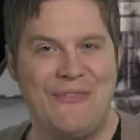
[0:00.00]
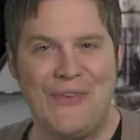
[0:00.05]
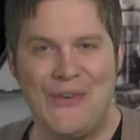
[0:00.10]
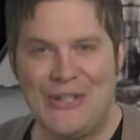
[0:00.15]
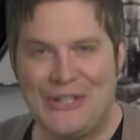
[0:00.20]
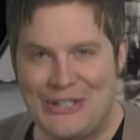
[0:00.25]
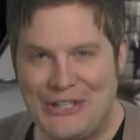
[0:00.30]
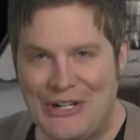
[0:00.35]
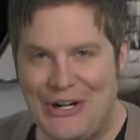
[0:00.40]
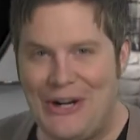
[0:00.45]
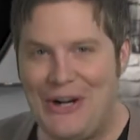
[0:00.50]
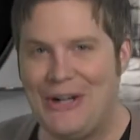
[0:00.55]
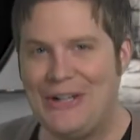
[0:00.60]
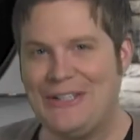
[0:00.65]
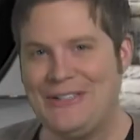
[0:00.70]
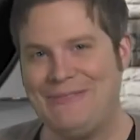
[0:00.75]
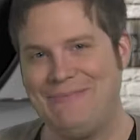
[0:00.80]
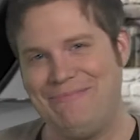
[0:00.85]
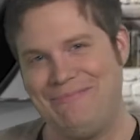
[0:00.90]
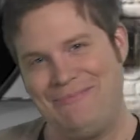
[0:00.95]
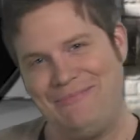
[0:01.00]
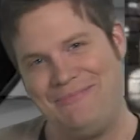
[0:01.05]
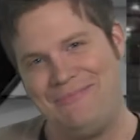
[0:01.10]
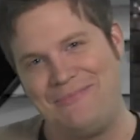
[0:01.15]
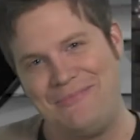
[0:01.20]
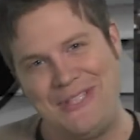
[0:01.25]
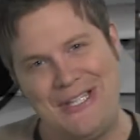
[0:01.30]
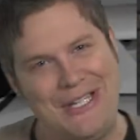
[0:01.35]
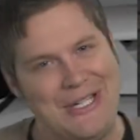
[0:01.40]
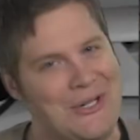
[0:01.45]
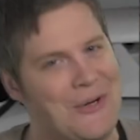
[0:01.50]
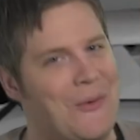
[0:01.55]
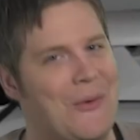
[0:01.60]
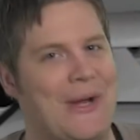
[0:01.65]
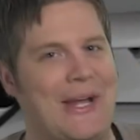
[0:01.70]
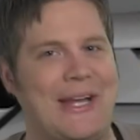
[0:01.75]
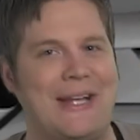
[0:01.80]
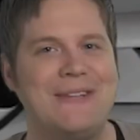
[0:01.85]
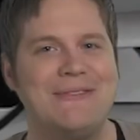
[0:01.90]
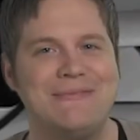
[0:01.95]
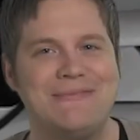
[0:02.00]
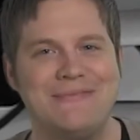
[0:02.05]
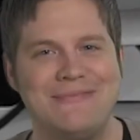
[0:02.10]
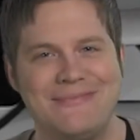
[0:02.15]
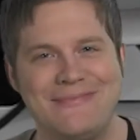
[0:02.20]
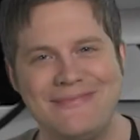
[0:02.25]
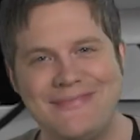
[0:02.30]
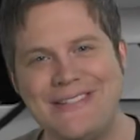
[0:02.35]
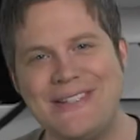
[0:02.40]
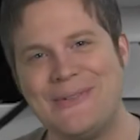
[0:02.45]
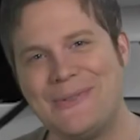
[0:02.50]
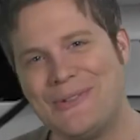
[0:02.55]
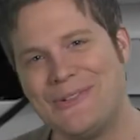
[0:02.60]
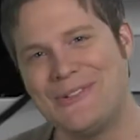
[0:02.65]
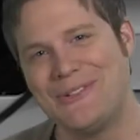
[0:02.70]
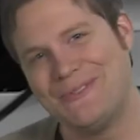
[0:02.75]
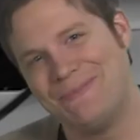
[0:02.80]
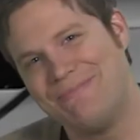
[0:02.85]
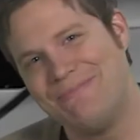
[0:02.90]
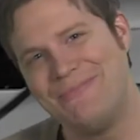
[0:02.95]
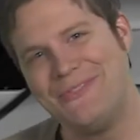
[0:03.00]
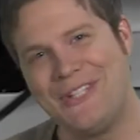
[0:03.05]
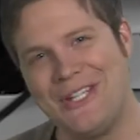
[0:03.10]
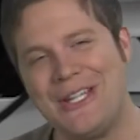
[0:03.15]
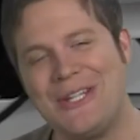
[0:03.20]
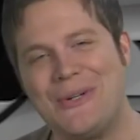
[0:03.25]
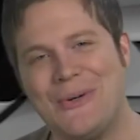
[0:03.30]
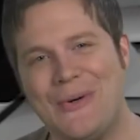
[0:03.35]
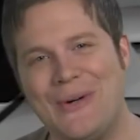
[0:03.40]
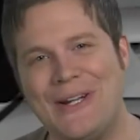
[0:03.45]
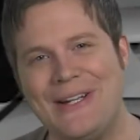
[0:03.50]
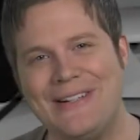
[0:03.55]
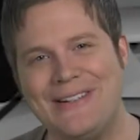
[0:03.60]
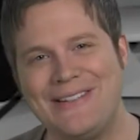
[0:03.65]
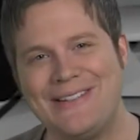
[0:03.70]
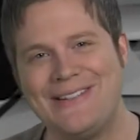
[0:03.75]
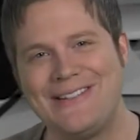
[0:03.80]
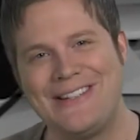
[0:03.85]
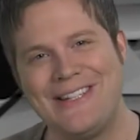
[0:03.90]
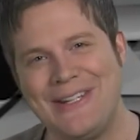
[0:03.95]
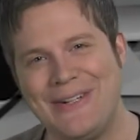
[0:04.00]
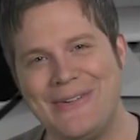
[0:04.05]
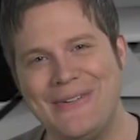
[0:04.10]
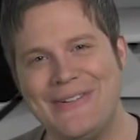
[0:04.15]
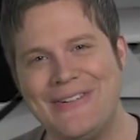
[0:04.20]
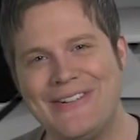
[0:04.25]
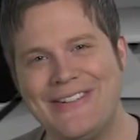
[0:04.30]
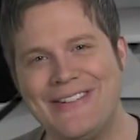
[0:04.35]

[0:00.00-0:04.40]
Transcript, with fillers: foot long decoy. It was a decoy. It's cute.